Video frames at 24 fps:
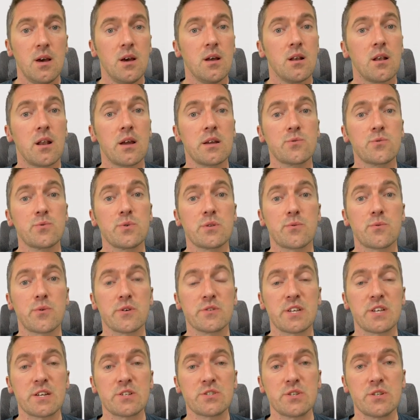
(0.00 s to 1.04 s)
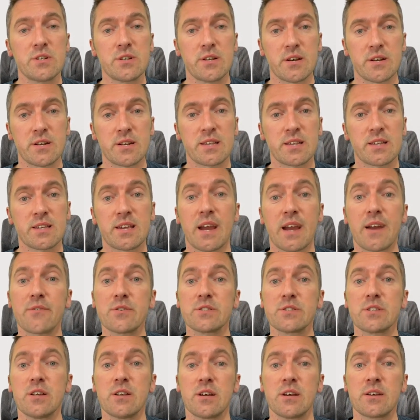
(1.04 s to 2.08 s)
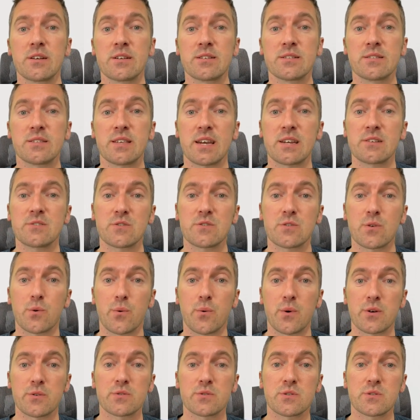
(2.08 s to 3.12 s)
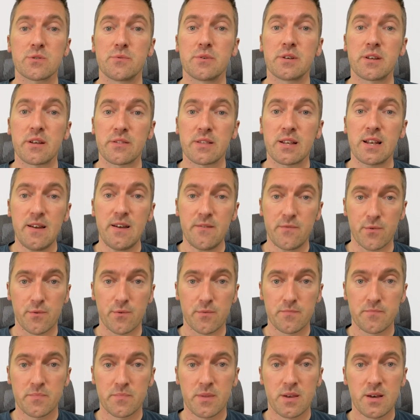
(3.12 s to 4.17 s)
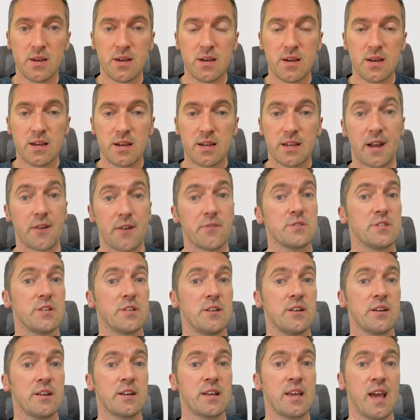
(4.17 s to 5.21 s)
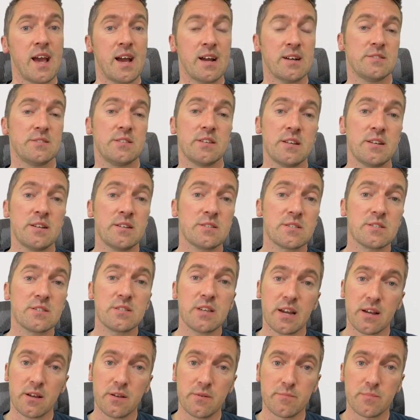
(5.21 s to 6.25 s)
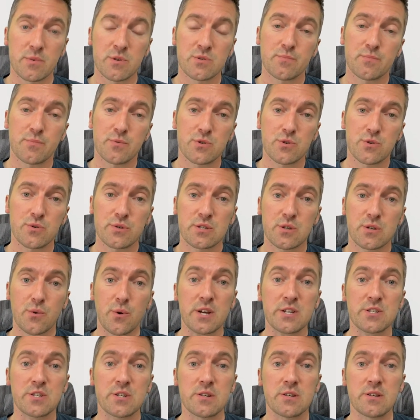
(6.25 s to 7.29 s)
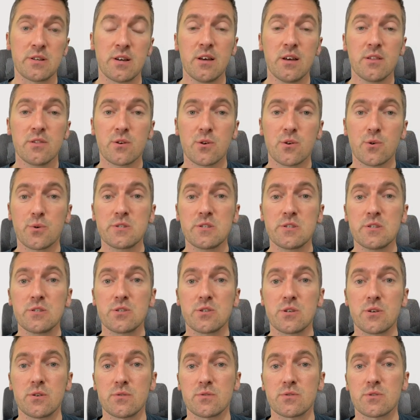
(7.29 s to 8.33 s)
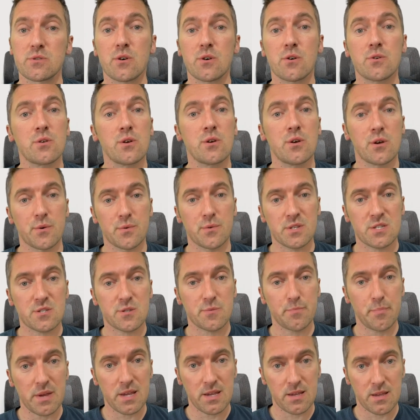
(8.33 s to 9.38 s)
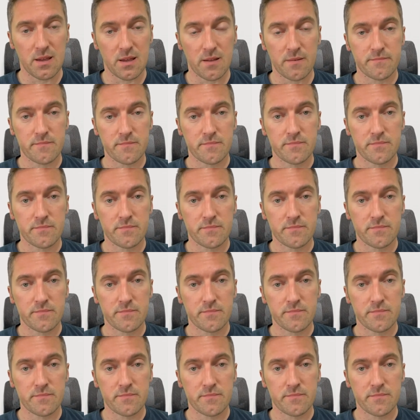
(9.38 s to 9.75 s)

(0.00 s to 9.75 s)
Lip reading: Like with quotation learning, character learning takes the quotes to another level. Character learning adds in a second multiple choice question that quizzes students on who is speaking.